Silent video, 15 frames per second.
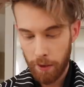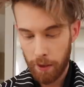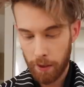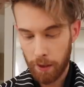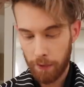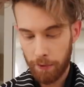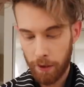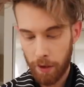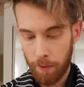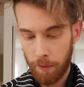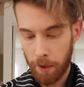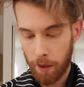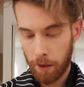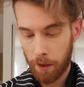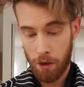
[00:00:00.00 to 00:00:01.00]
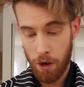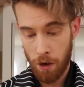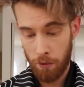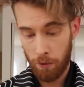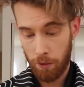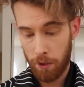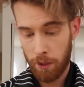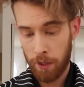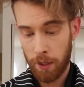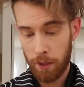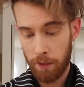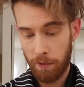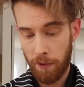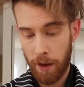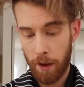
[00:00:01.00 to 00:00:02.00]
This is from the
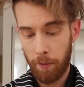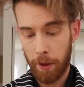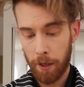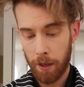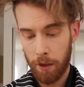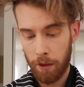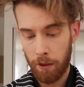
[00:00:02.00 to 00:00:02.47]
Consis family.